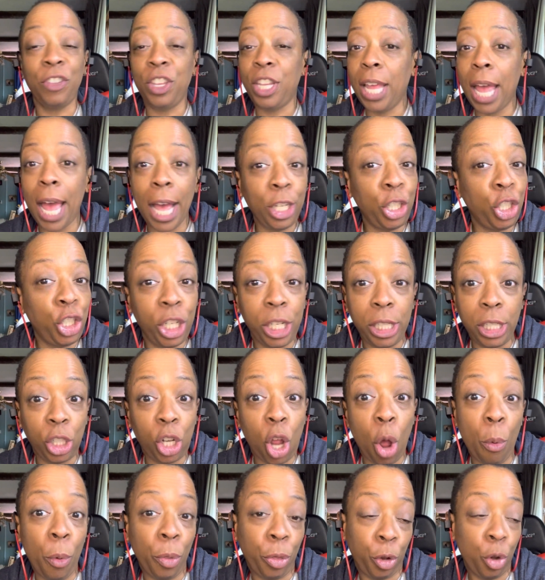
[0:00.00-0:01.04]
Yes, she's
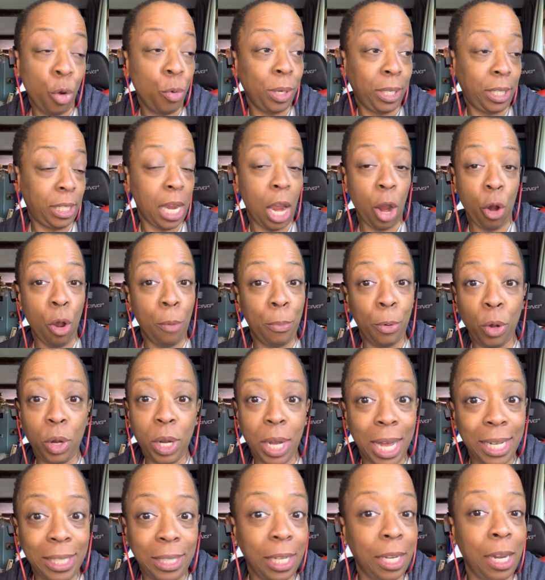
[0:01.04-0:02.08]
going through a terrible
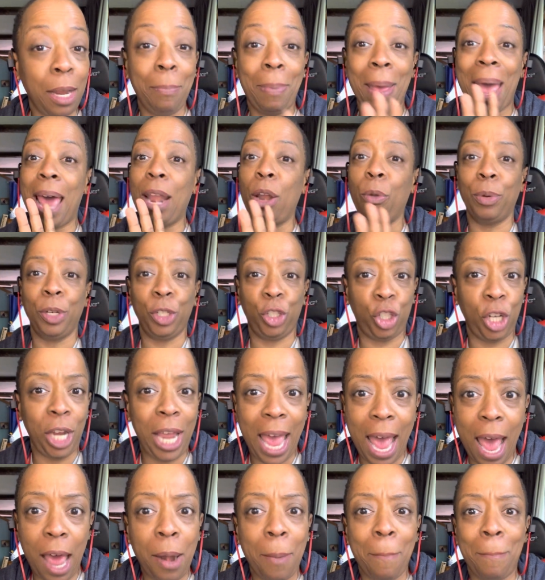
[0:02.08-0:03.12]
custody battle and she
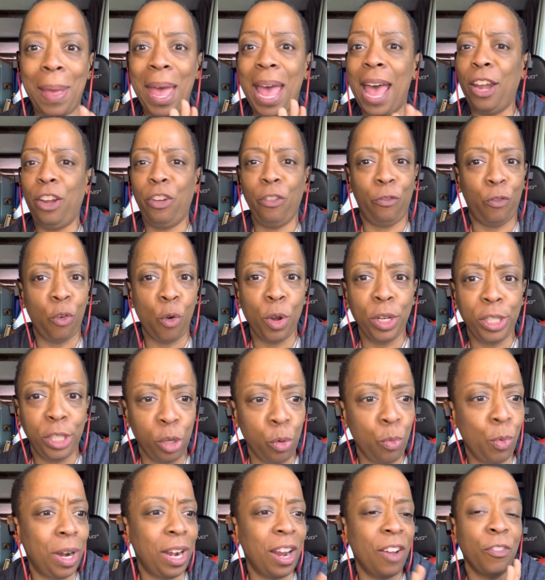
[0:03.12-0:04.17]
had a bad divorce
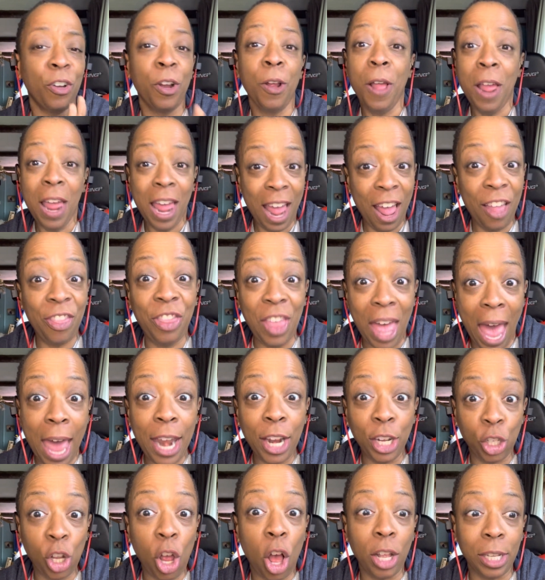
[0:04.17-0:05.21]
and whatever, and that
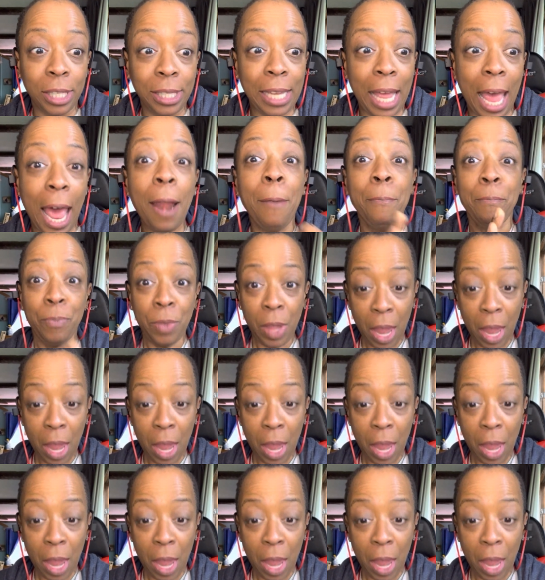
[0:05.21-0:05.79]
is all sad.